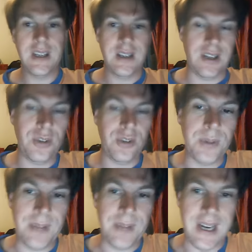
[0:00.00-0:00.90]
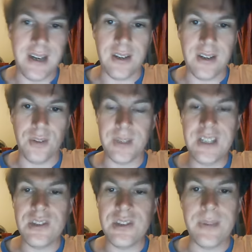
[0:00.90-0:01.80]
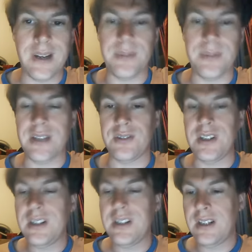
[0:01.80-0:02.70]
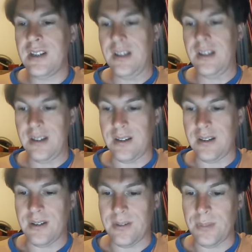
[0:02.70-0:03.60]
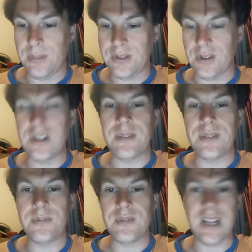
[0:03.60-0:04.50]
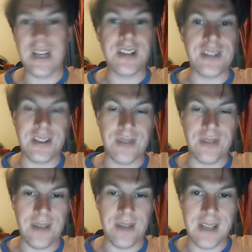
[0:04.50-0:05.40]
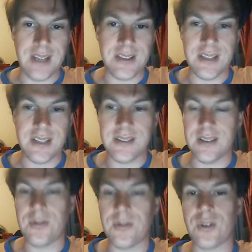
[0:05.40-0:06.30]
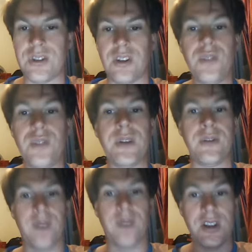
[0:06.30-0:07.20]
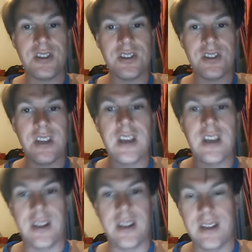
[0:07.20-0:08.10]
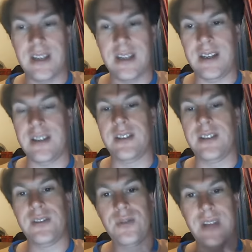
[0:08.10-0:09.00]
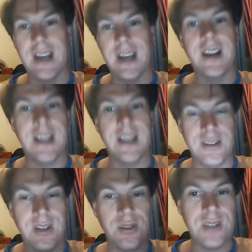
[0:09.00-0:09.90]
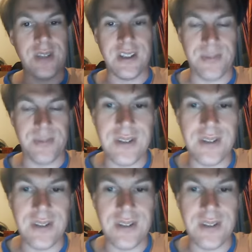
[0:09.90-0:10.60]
aluminum air or magnesium air battery. But the only challenge that you have then is that, of course, the aluminum rusts to the air, and you can use it as a battery. You